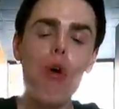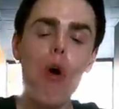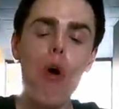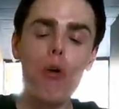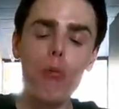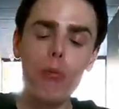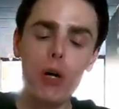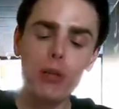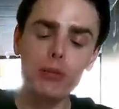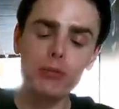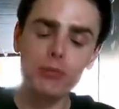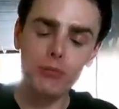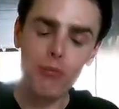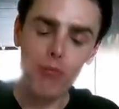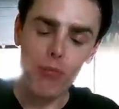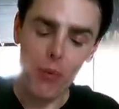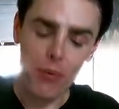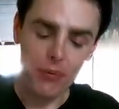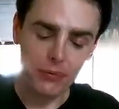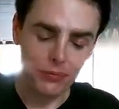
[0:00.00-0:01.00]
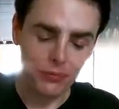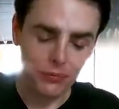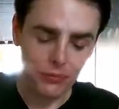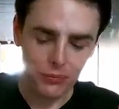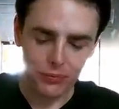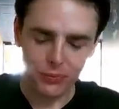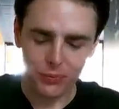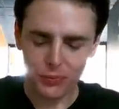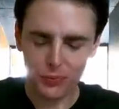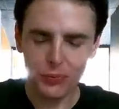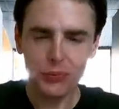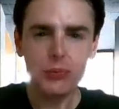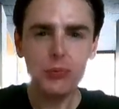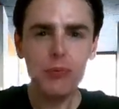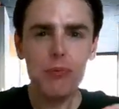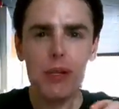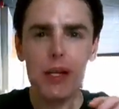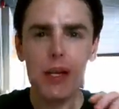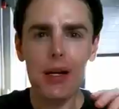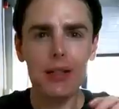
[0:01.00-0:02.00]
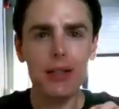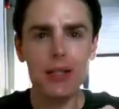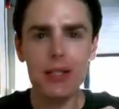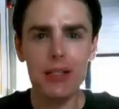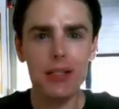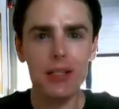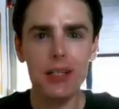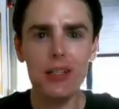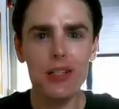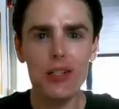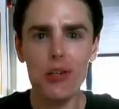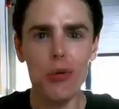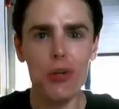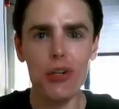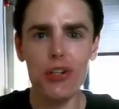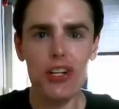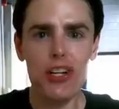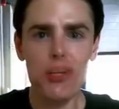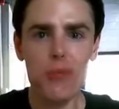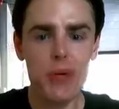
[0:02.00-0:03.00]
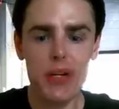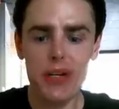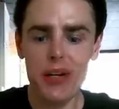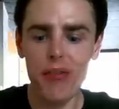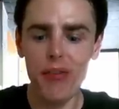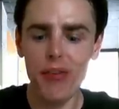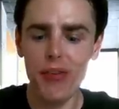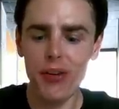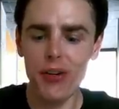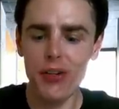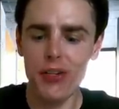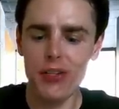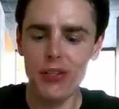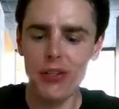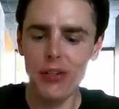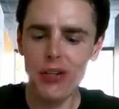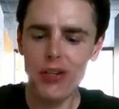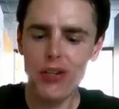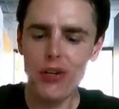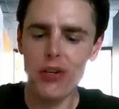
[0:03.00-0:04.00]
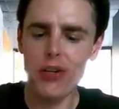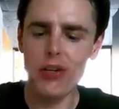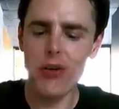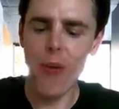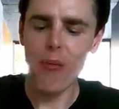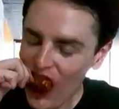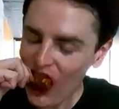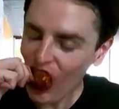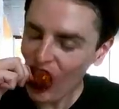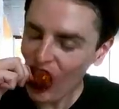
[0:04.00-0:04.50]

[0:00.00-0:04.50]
Oh, wow. And the skin is all crispy and everything. It's delicious.